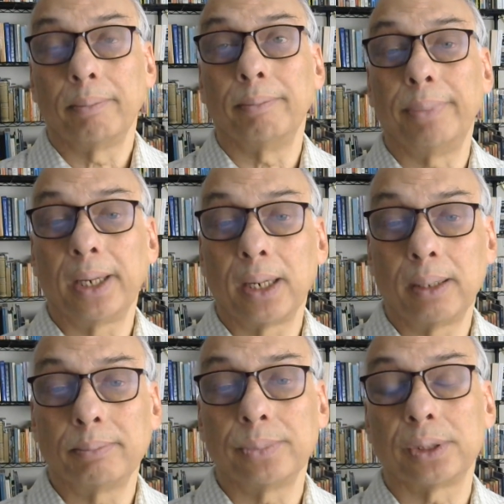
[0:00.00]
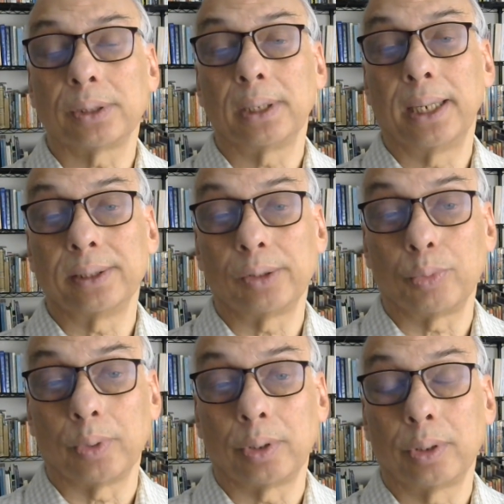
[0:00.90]
becomes, as
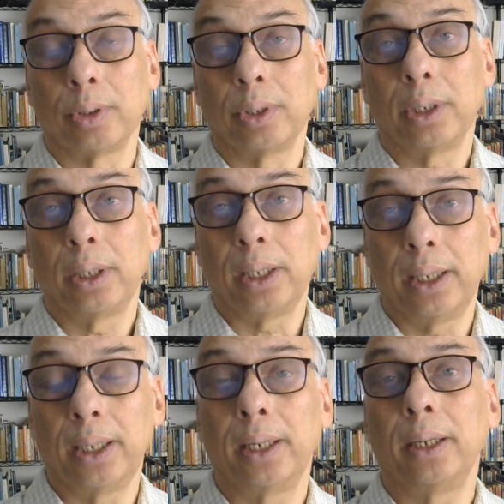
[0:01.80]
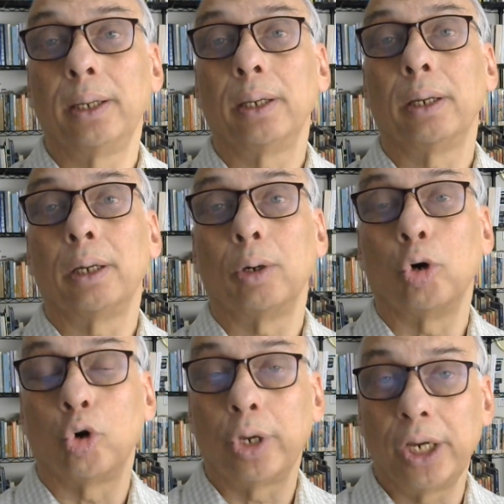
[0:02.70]
it were, a
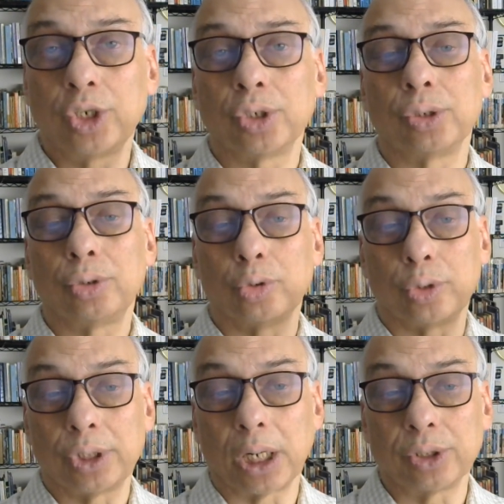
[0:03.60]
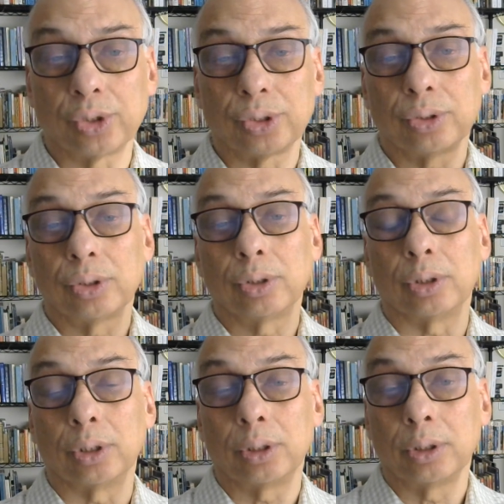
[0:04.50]
occasion to touch
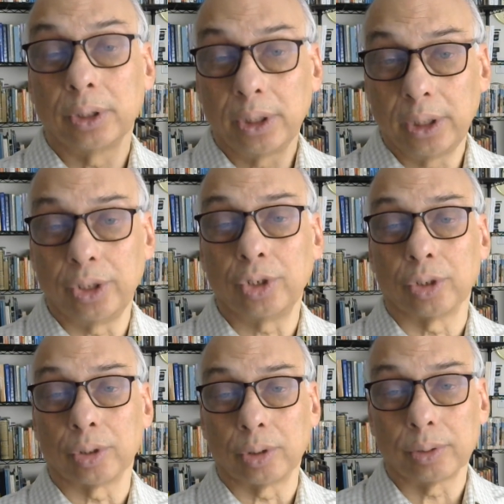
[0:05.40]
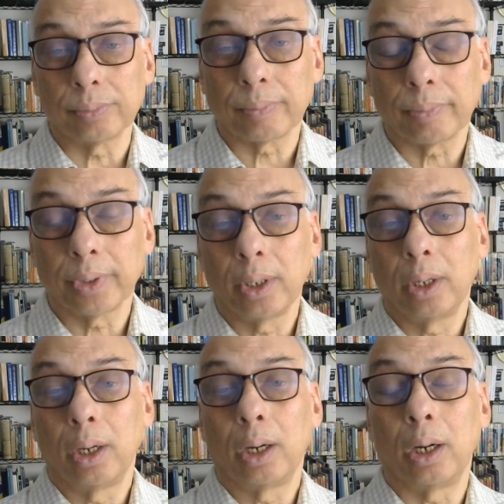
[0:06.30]
the eternal.
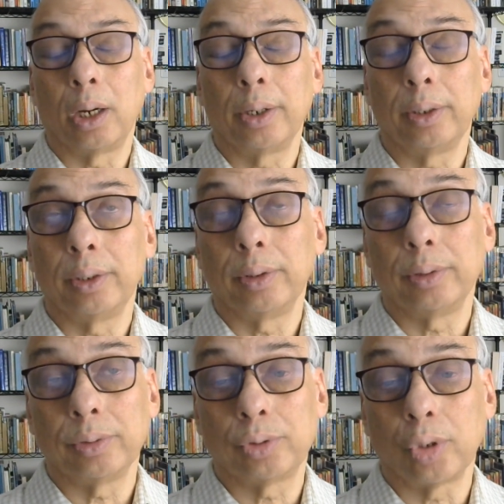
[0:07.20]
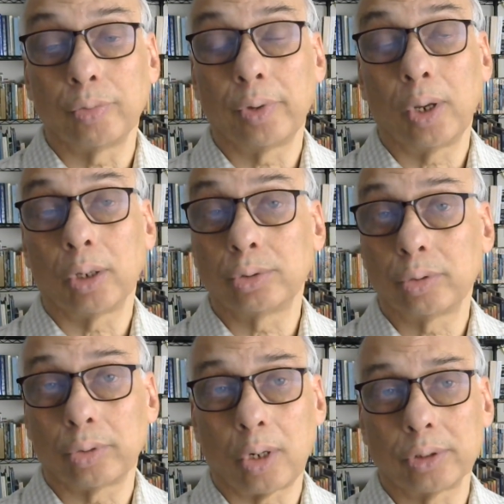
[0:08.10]
Uh, Chaudhuri
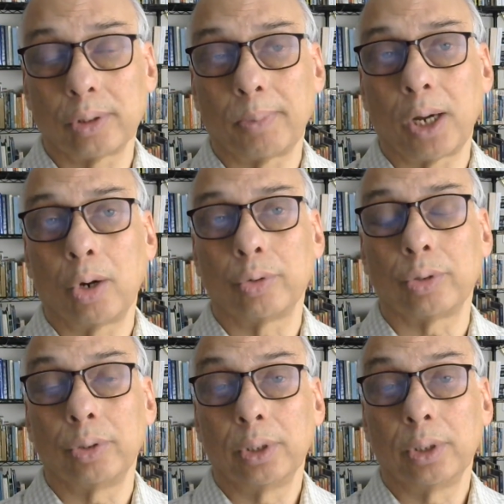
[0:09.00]
also talks about